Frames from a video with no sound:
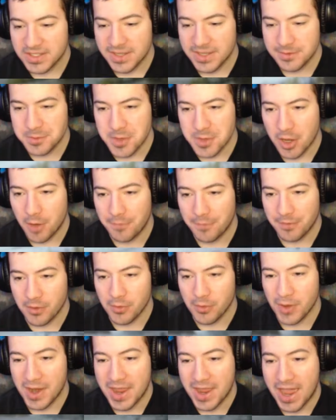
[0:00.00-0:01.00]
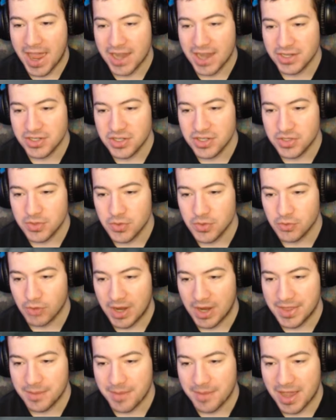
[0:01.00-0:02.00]
gives me hope for when I actually do
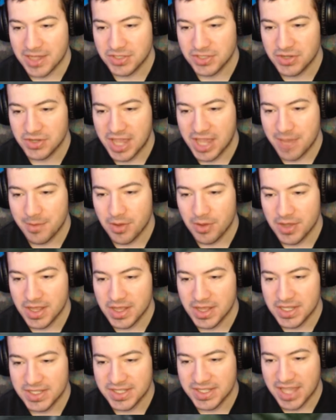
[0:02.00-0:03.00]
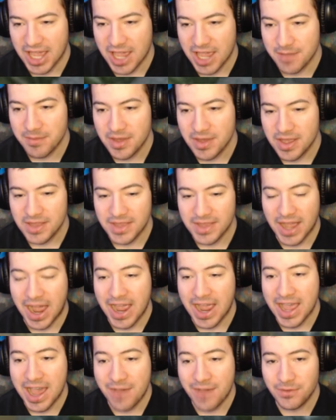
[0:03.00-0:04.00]
grind the mastery camo in this game that I
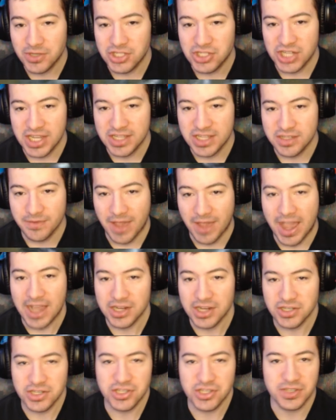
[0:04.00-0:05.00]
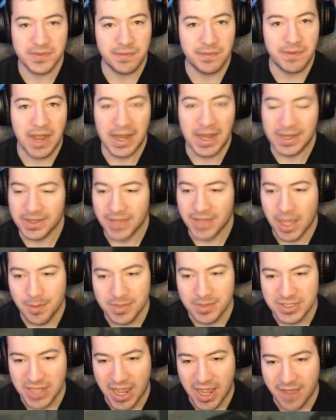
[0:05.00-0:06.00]
have a chance of actually just finding
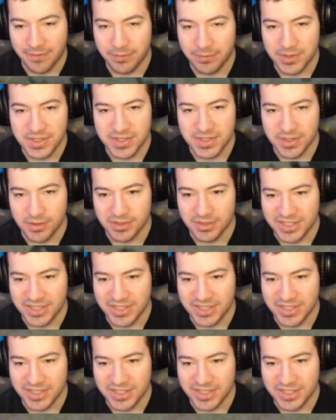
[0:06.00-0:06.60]
lobbies every single